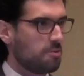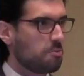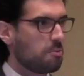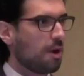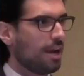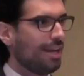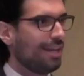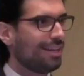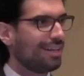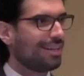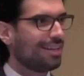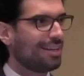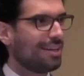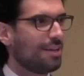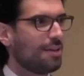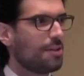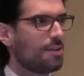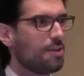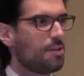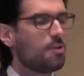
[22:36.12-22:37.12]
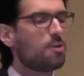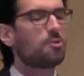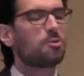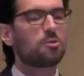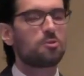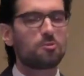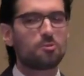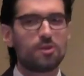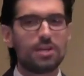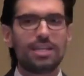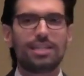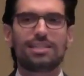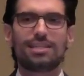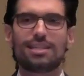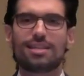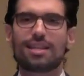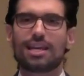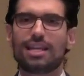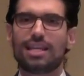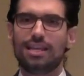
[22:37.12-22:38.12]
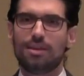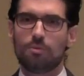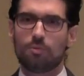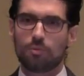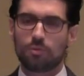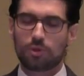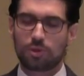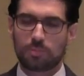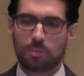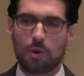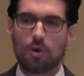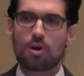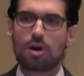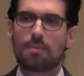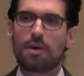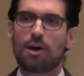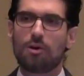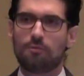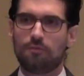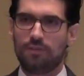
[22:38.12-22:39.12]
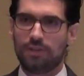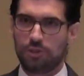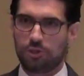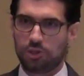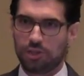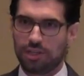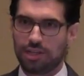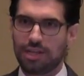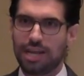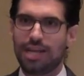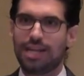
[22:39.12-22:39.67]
right? There's a reason that he spoke about vision,